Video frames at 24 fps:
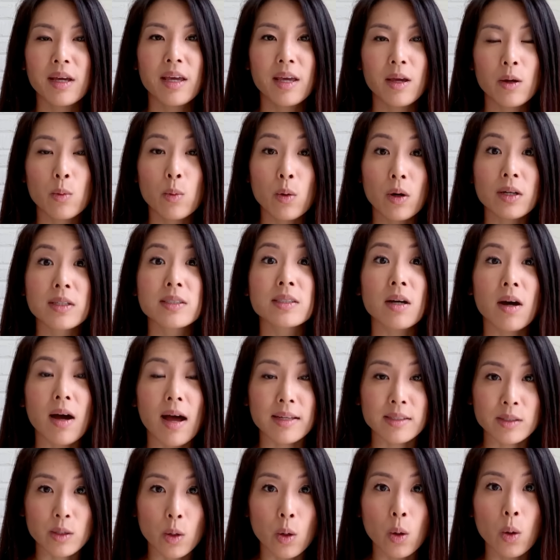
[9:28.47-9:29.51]
It works
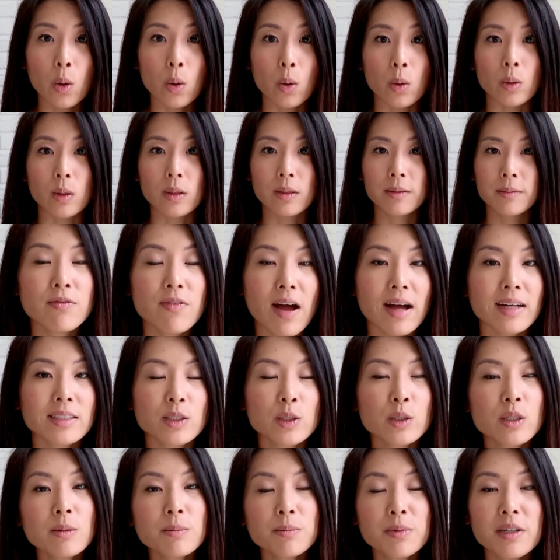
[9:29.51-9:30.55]
as a whole. In fact,
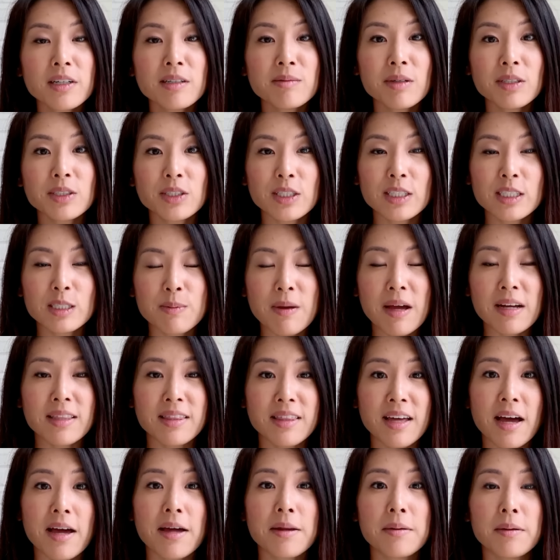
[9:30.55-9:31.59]
you can pretty much
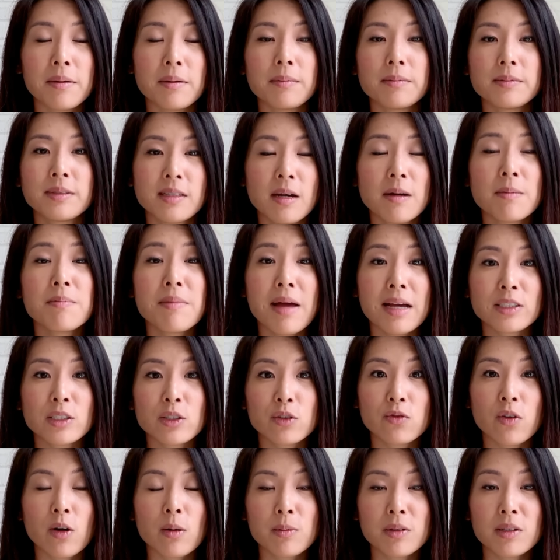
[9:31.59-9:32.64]
expect that some
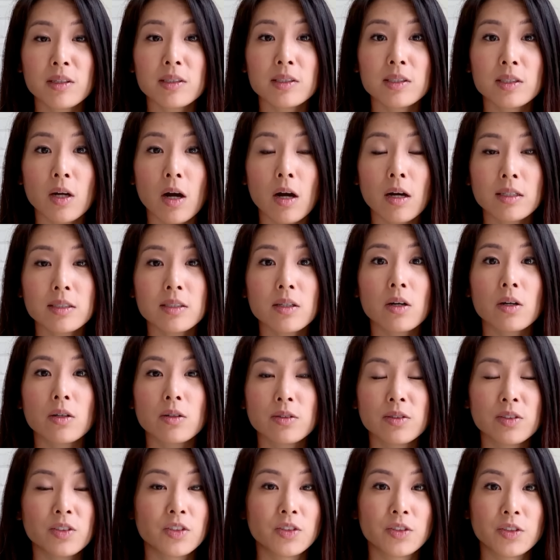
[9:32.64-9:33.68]
Magic Formula stocks
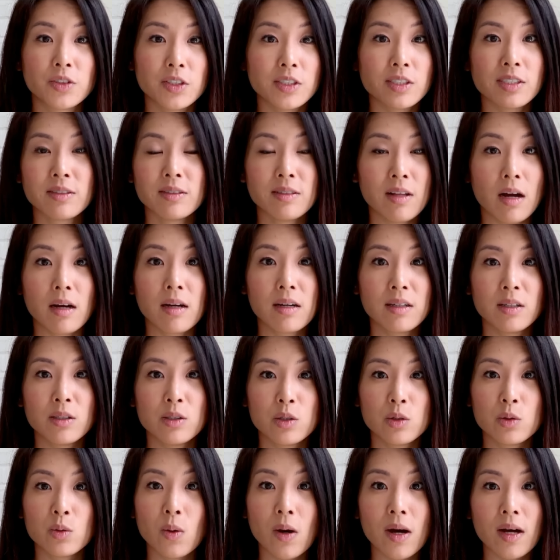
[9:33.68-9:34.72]
are just not going to
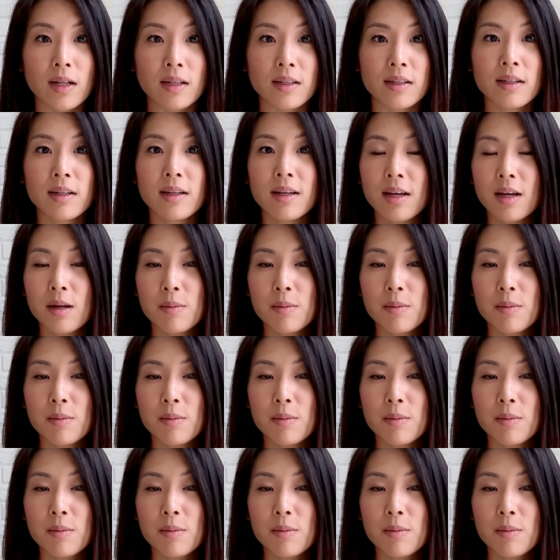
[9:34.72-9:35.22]
do well